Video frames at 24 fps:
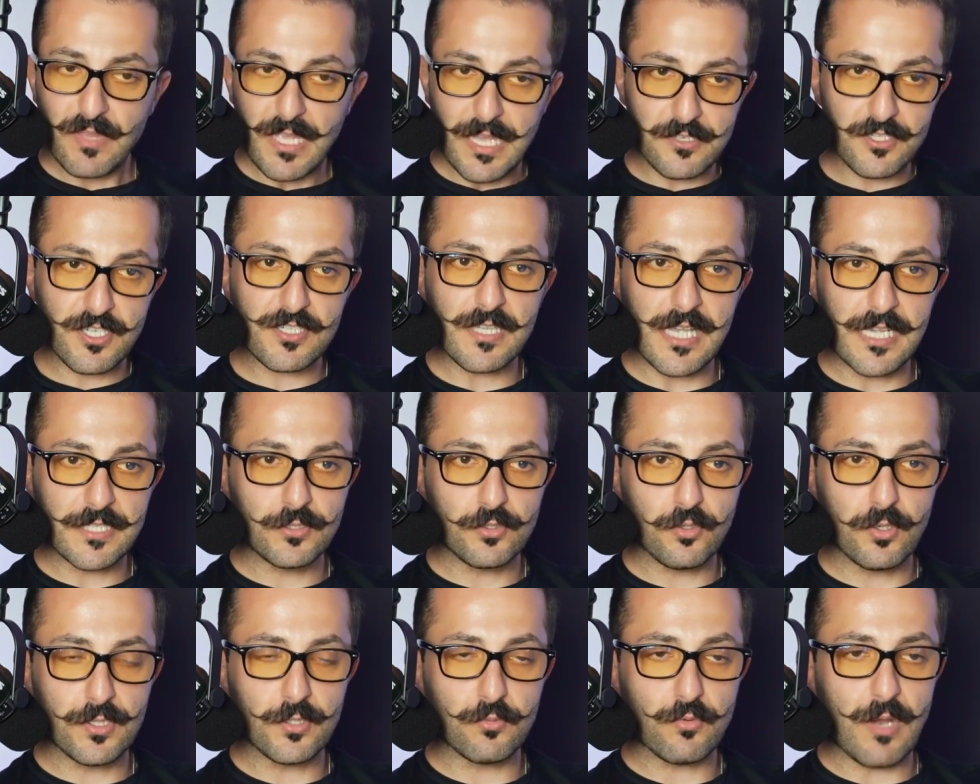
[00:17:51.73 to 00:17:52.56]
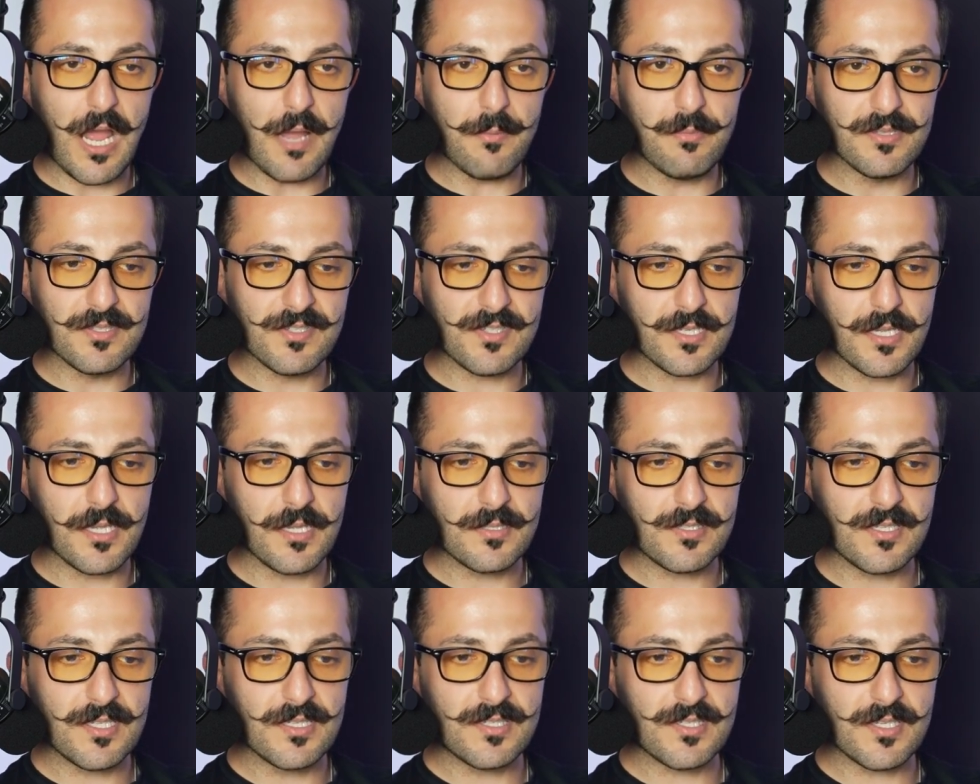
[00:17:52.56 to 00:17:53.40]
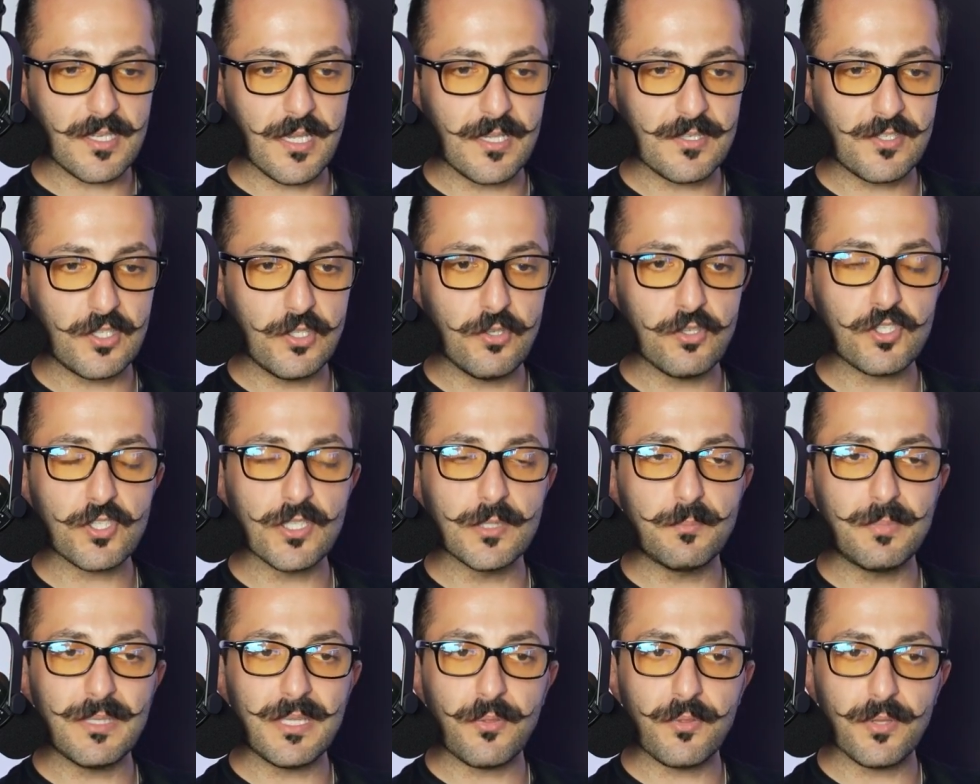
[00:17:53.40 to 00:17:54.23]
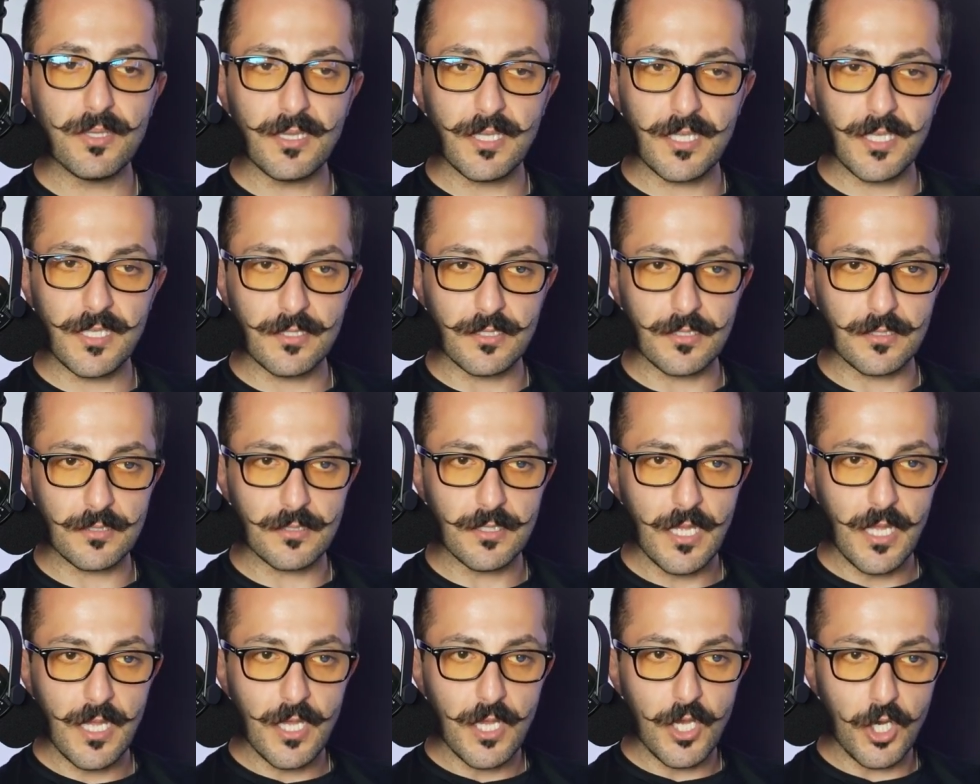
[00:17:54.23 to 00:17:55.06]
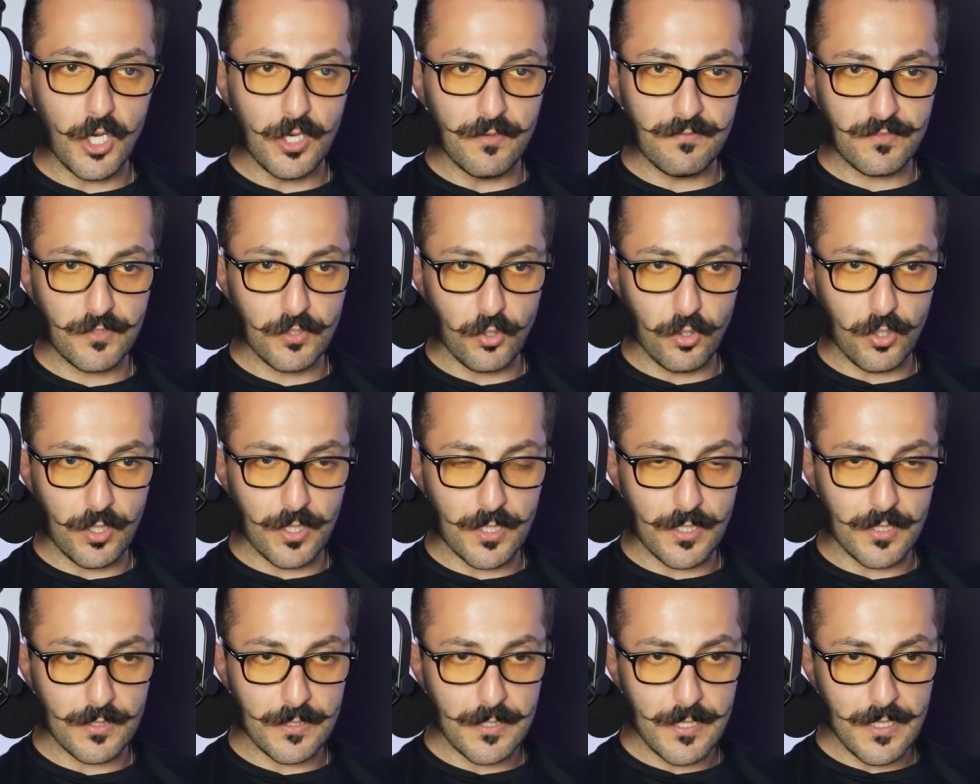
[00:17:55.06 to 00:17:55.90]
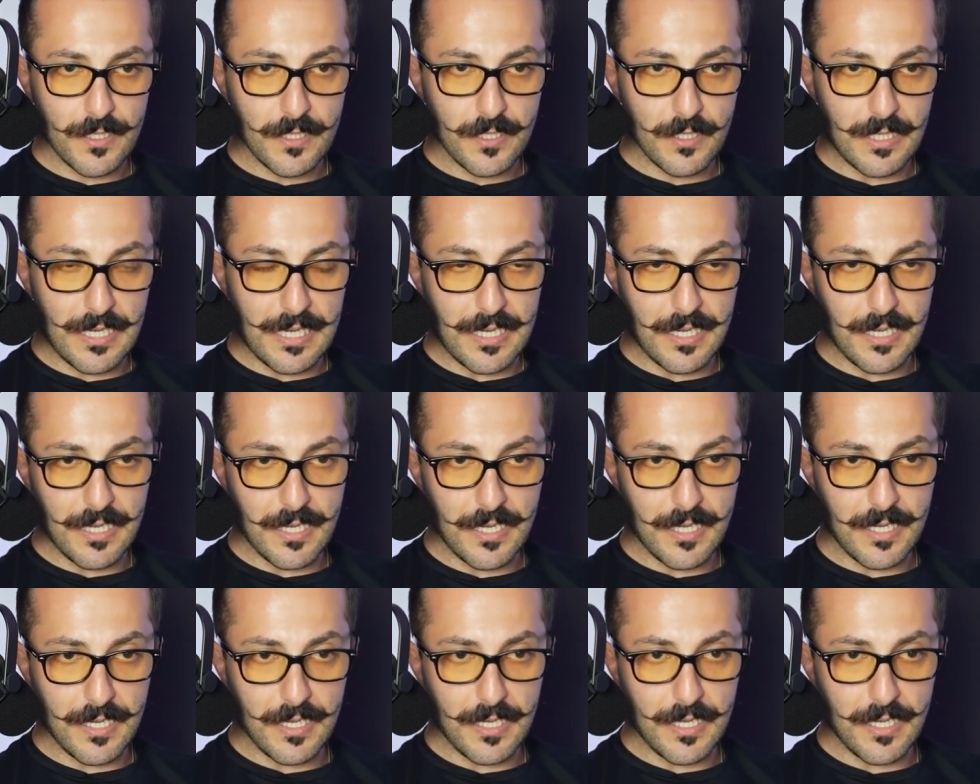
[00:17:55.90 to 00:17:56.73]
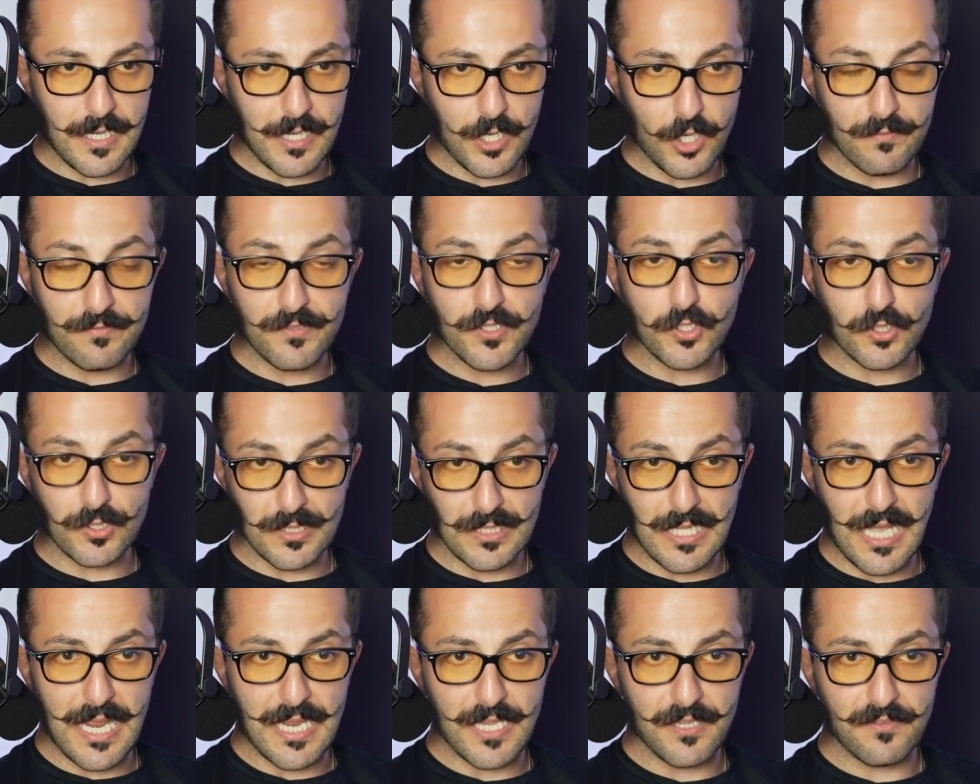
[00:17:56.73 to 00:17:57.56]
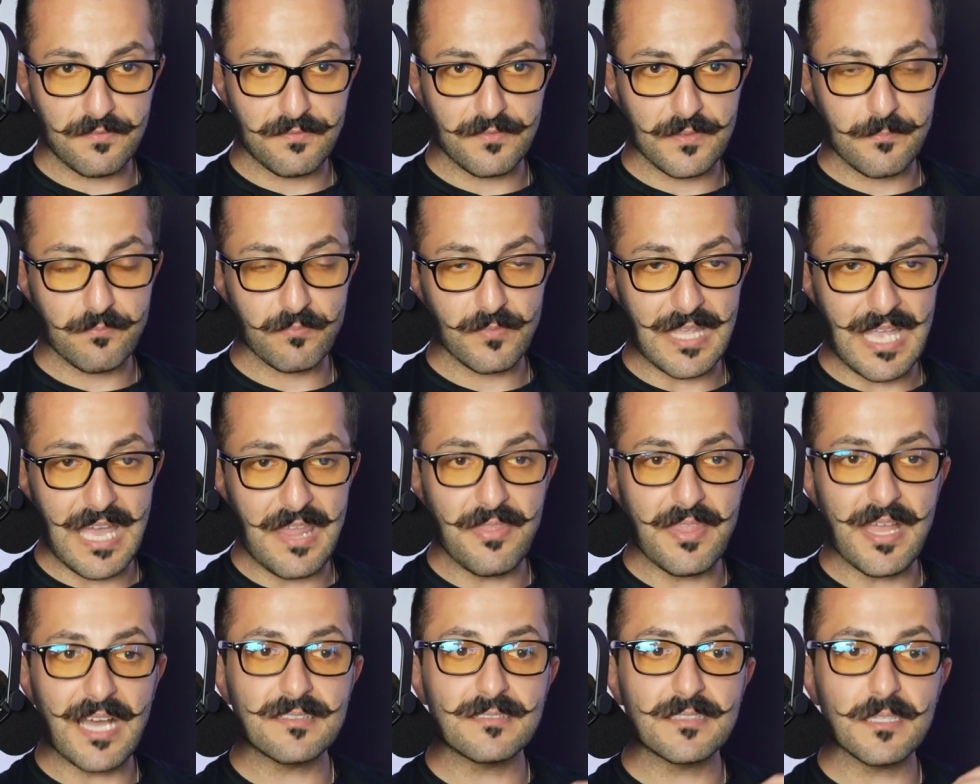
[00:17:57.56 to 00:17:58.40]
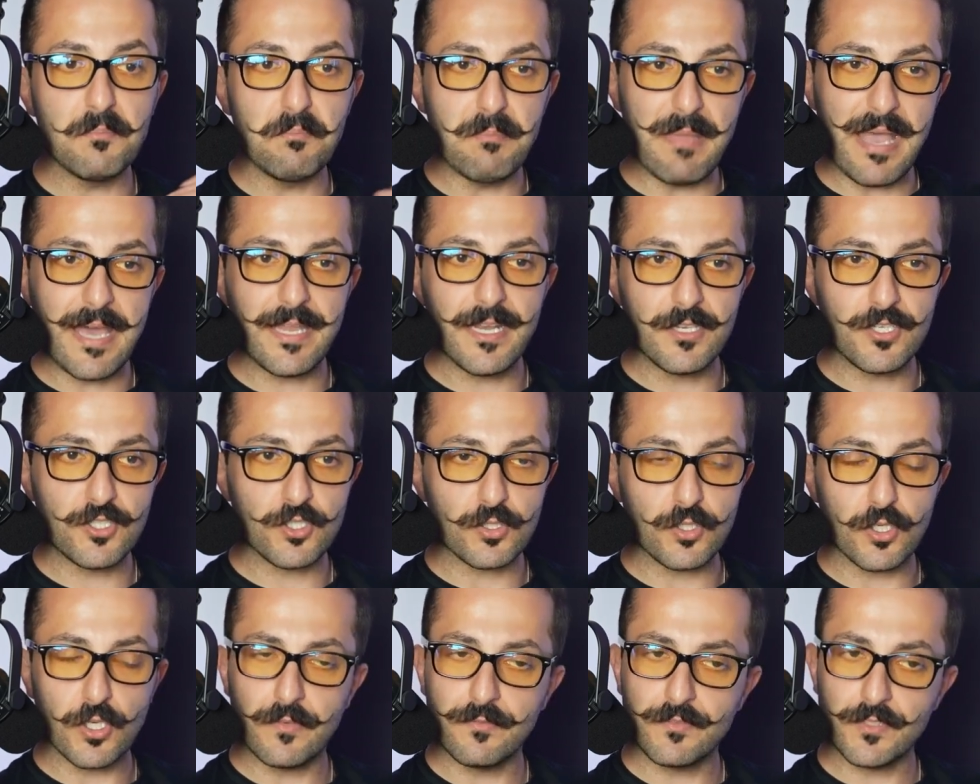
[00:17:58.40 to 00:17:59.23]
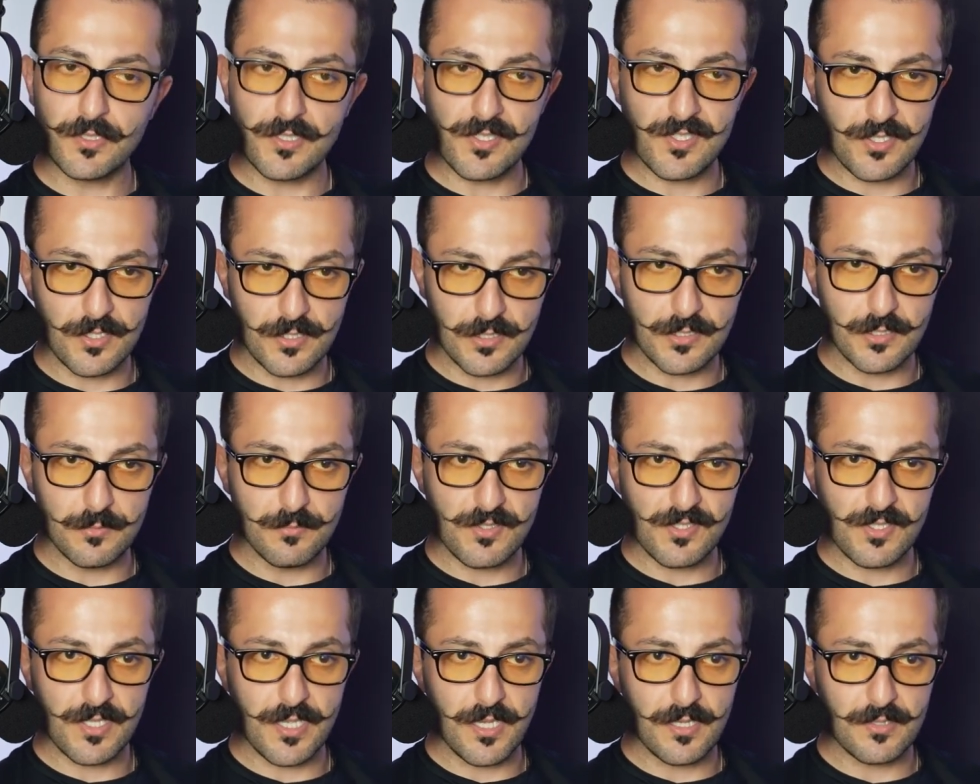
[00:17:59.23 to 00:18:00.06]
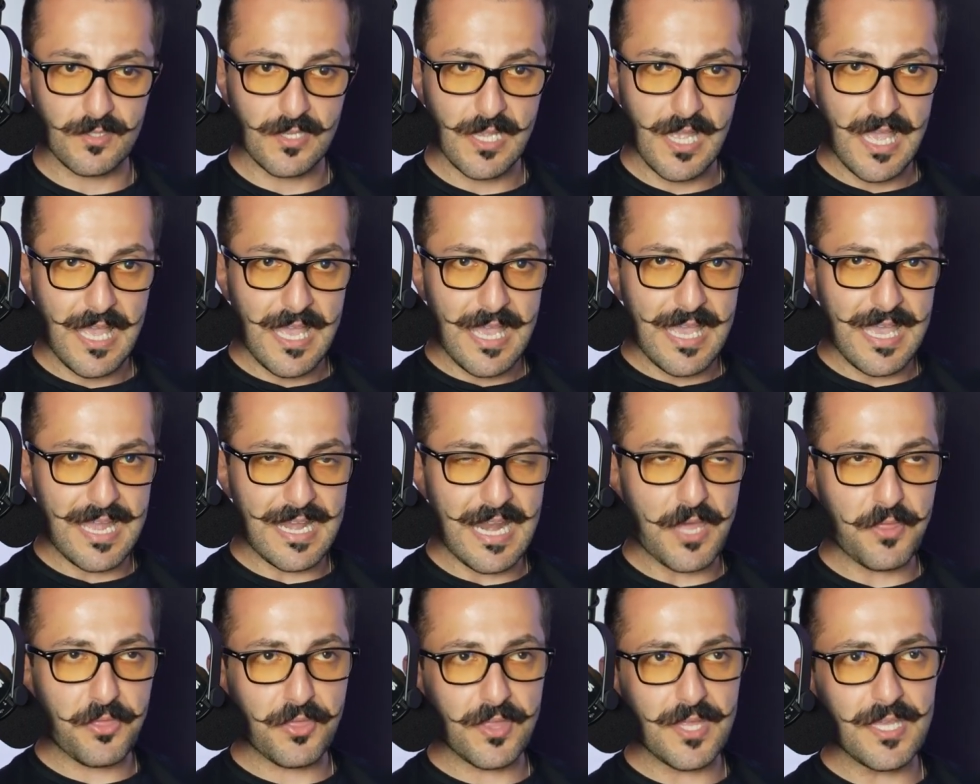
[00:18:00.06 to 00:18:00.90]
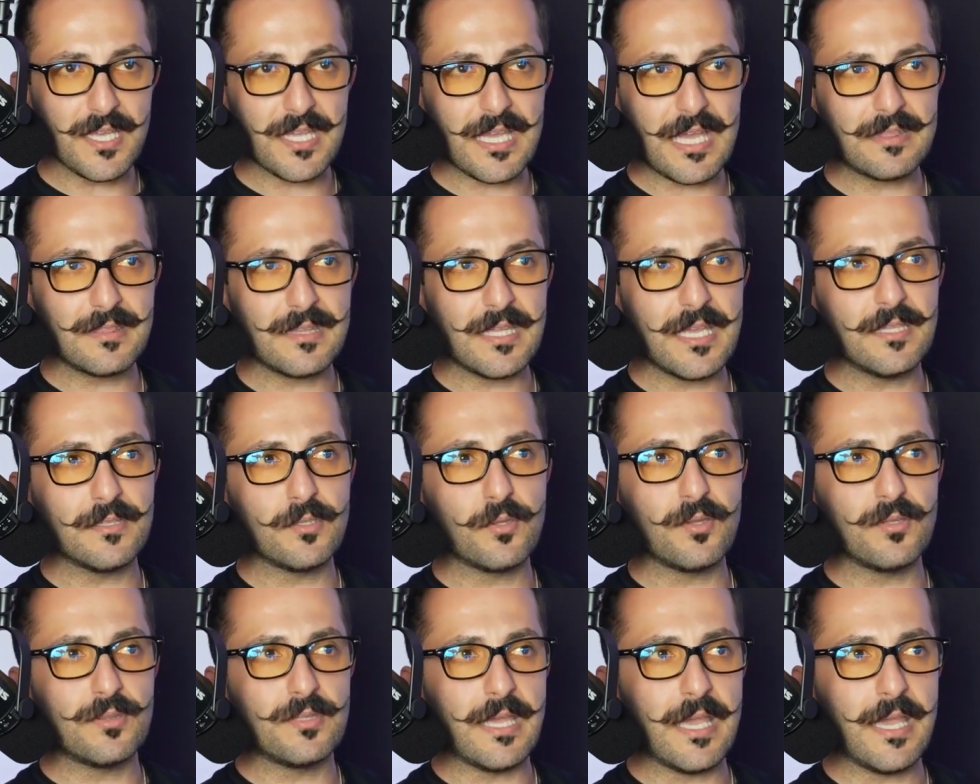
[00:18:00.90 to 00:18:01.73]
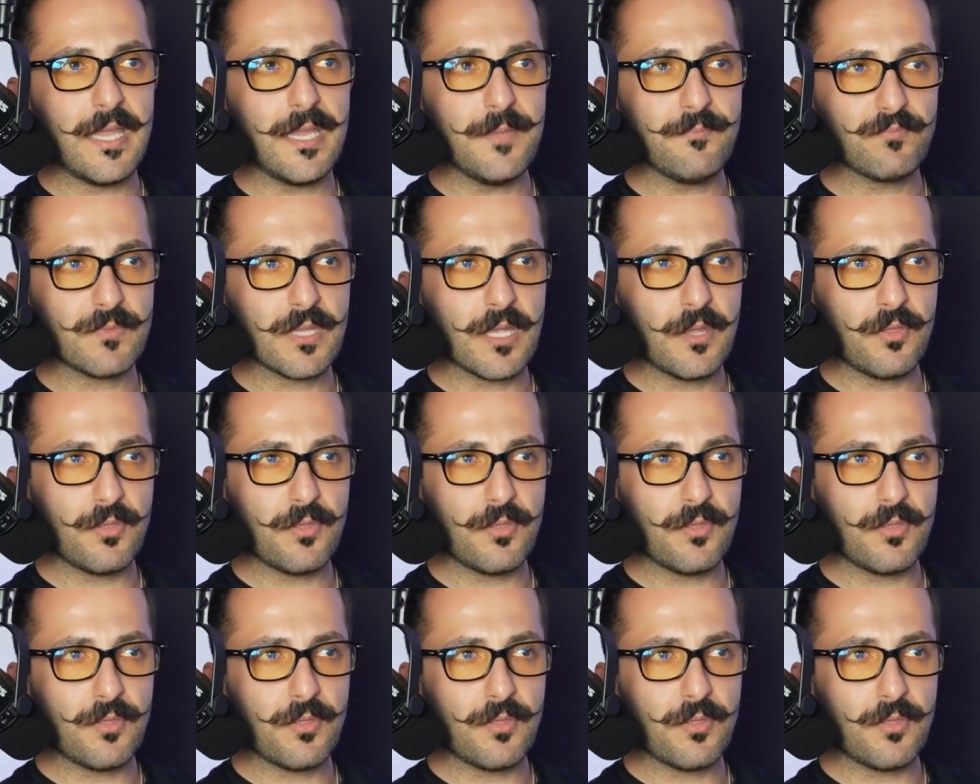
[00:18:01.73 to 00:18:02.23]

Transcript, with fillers: And just like Tony Robbins says, he says you should be the leader of your uh, uh, uh, of your life and not the manager of your circumstance. And I think at the end of the day,